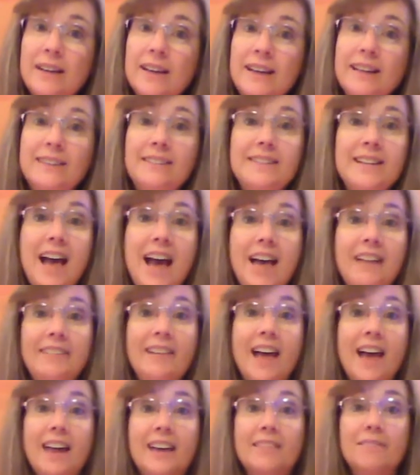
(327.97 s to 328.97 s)
It's not
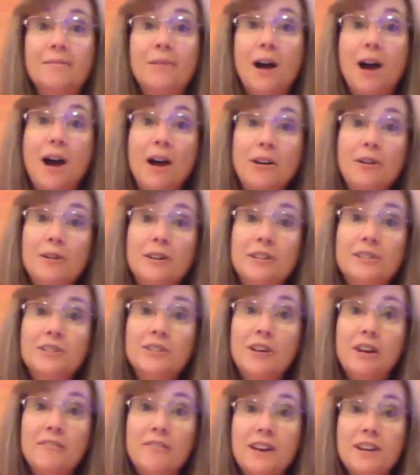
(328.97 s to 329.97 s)
like hunger and
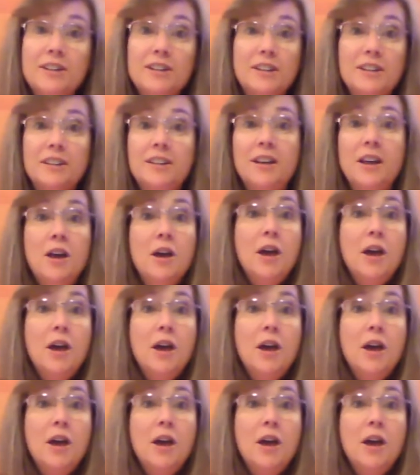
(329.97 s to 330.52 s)
starvation